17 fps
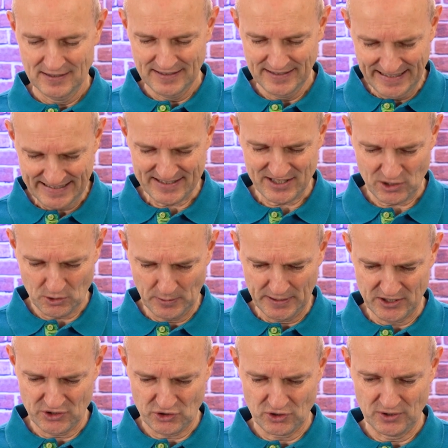Next
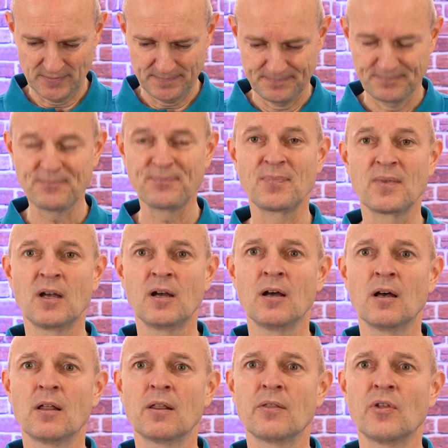question.
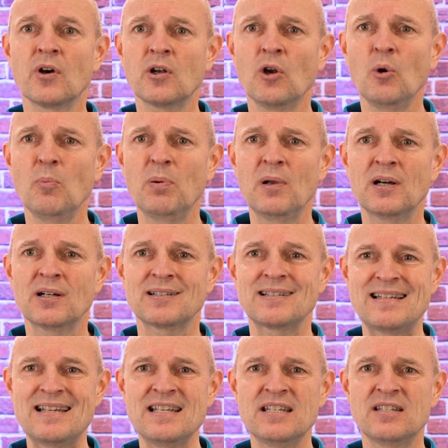The glow plug
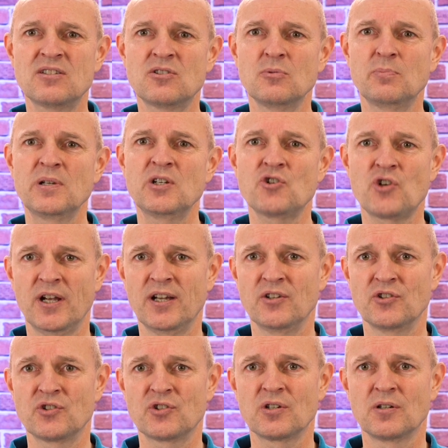needs to be
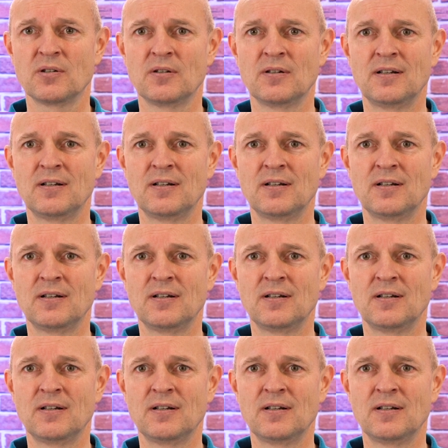changed.